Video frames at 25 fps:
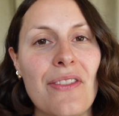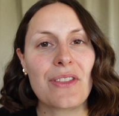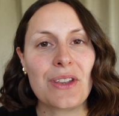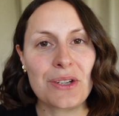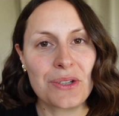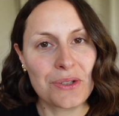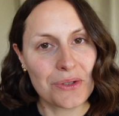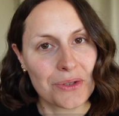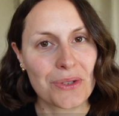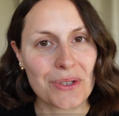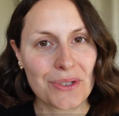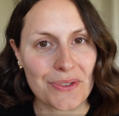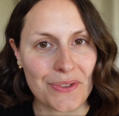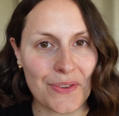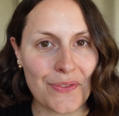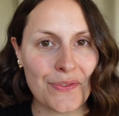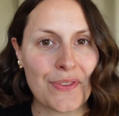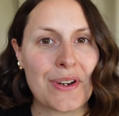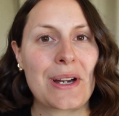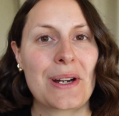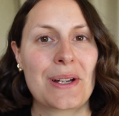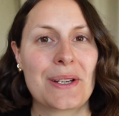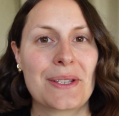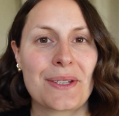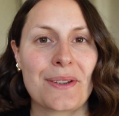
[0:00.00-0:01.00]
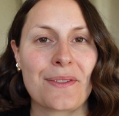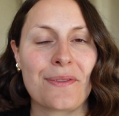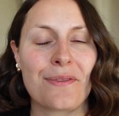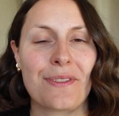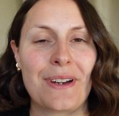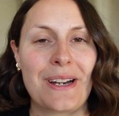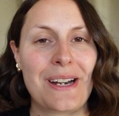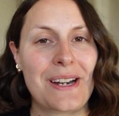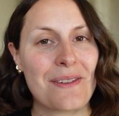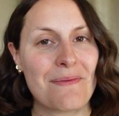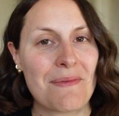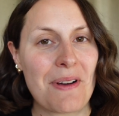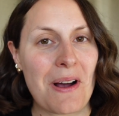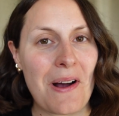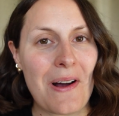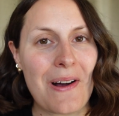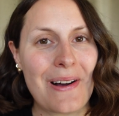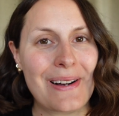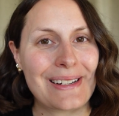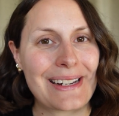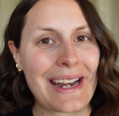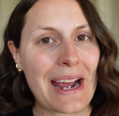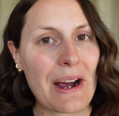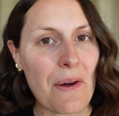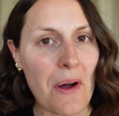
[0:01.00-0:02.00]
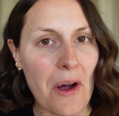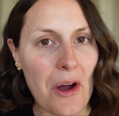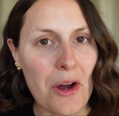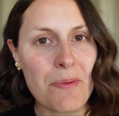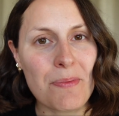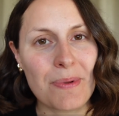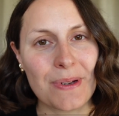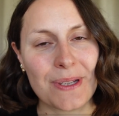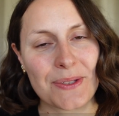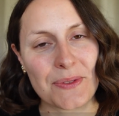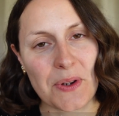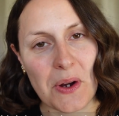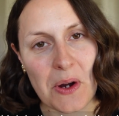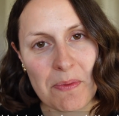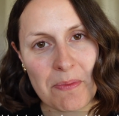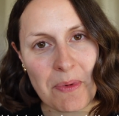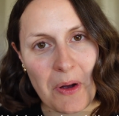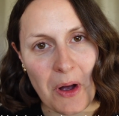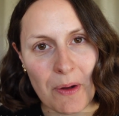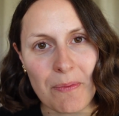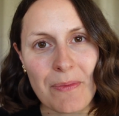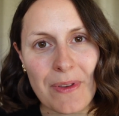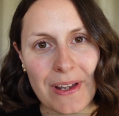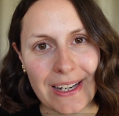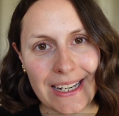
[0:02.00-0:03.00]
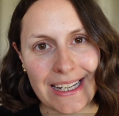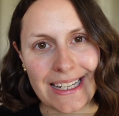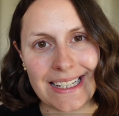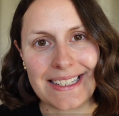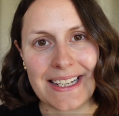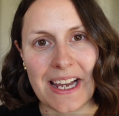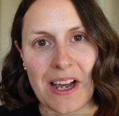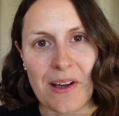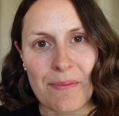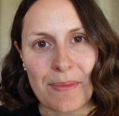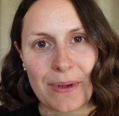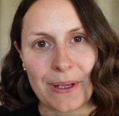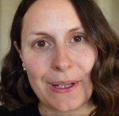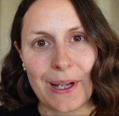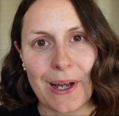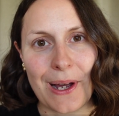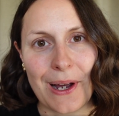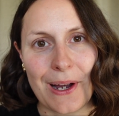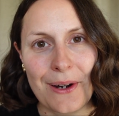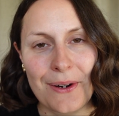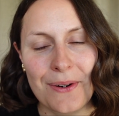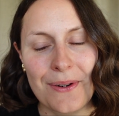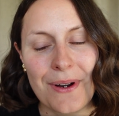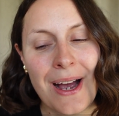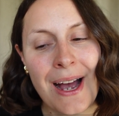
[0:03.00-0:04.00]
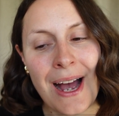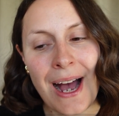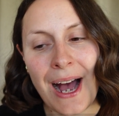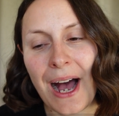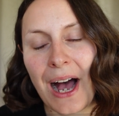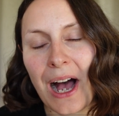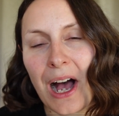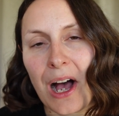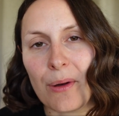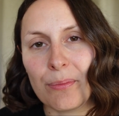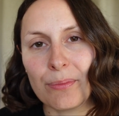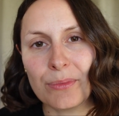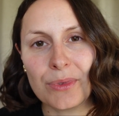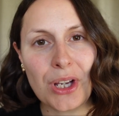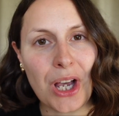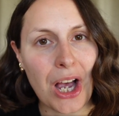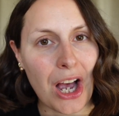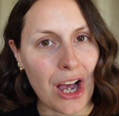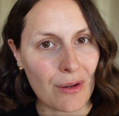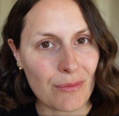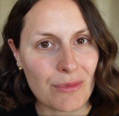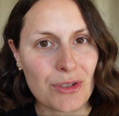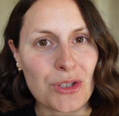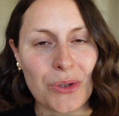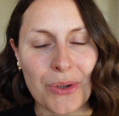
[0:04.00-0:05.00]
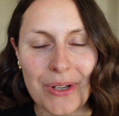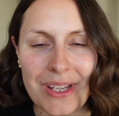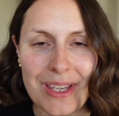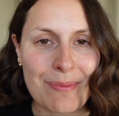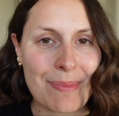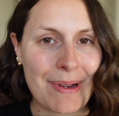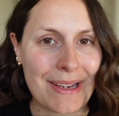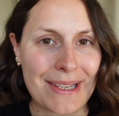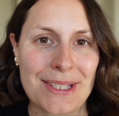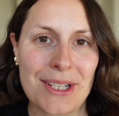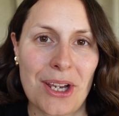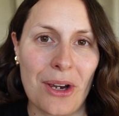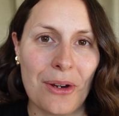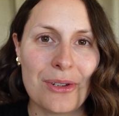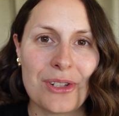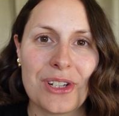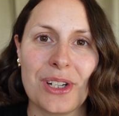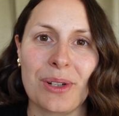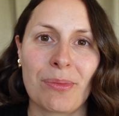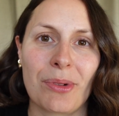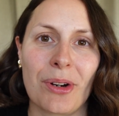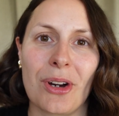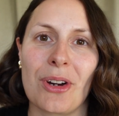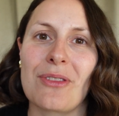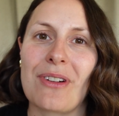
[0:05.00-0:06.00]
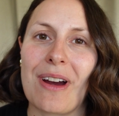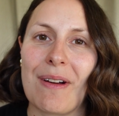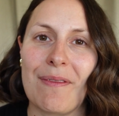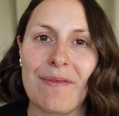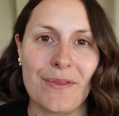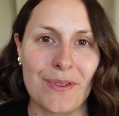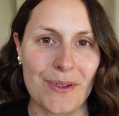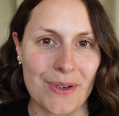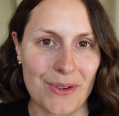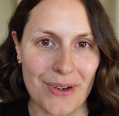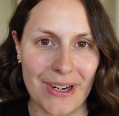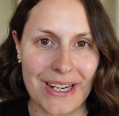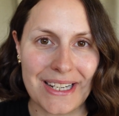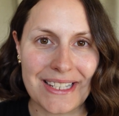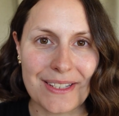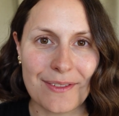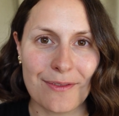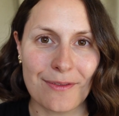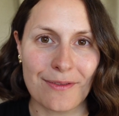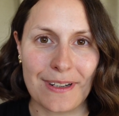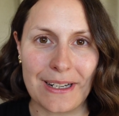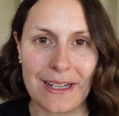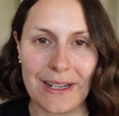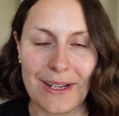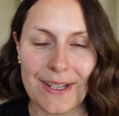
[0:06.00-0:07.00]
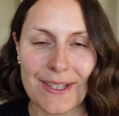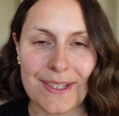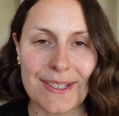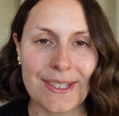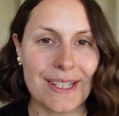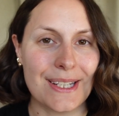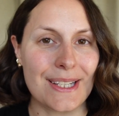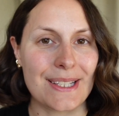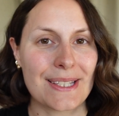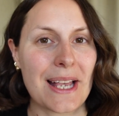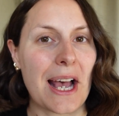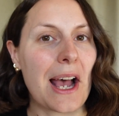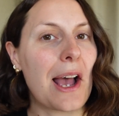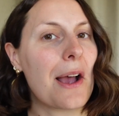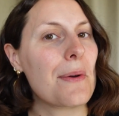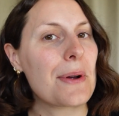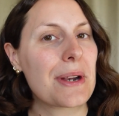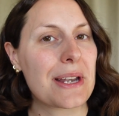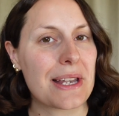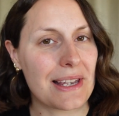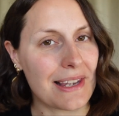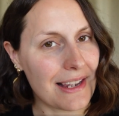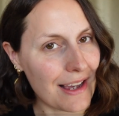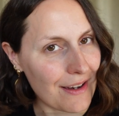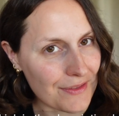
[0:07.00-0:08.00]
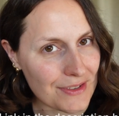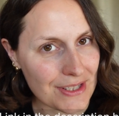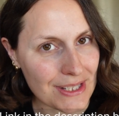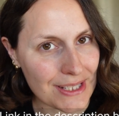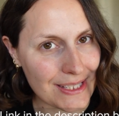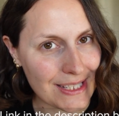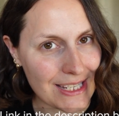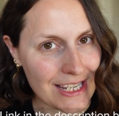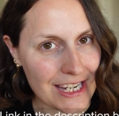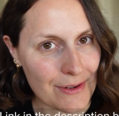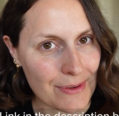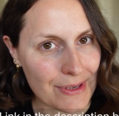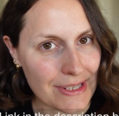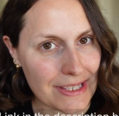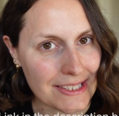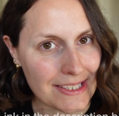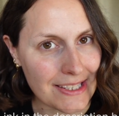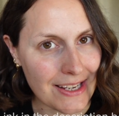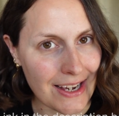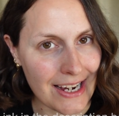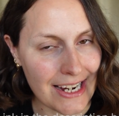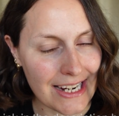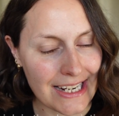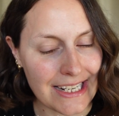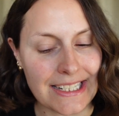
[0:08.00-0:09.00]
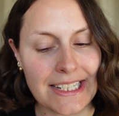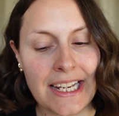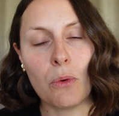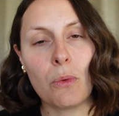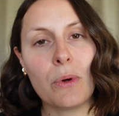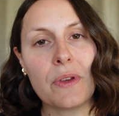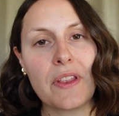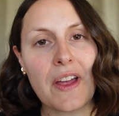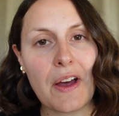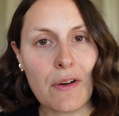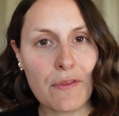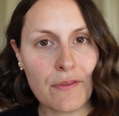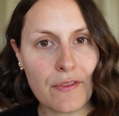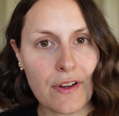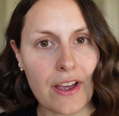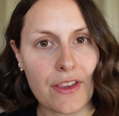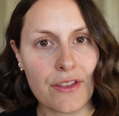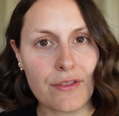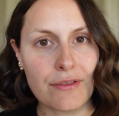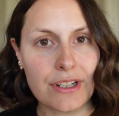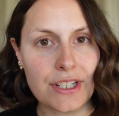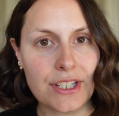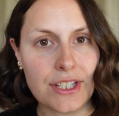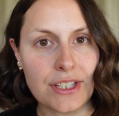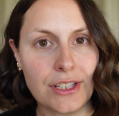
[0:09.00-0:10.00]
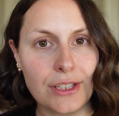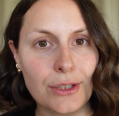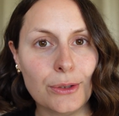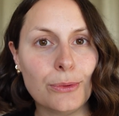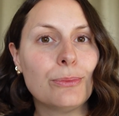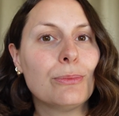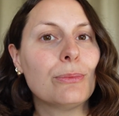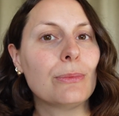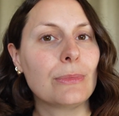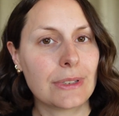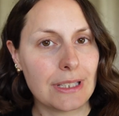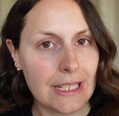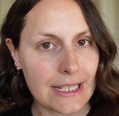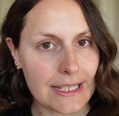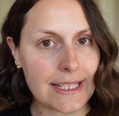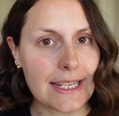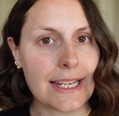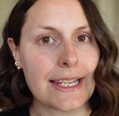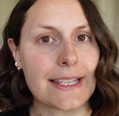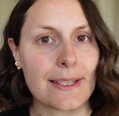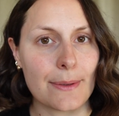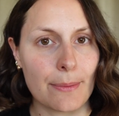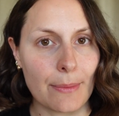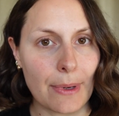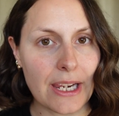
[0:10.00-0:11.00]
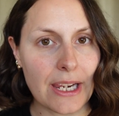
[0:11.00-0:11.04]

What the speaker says: the doors of freelancer freedom are now open, so I'll pop the link down below. Come join the best coaching program for creative freelancers. I would love to see you inside. Without further ado, let's get some